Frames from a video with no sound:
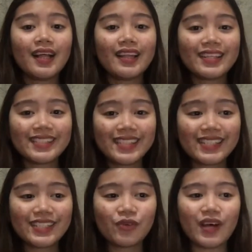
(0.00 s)
The
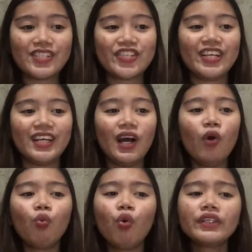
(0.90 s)
6th question.
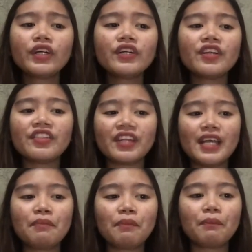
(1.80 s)
What are the
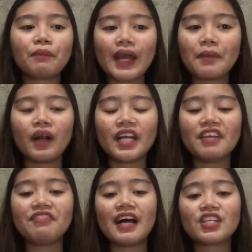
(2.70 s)
3 primary
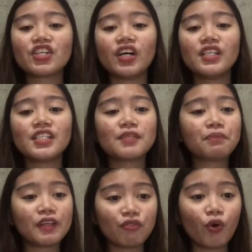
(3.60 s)
functions
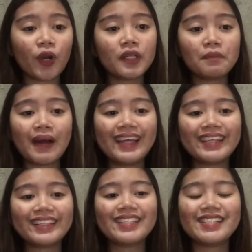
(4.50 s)
performed by
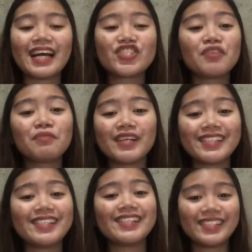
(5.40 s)
the transaction
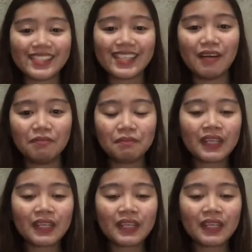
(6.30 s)
processing system?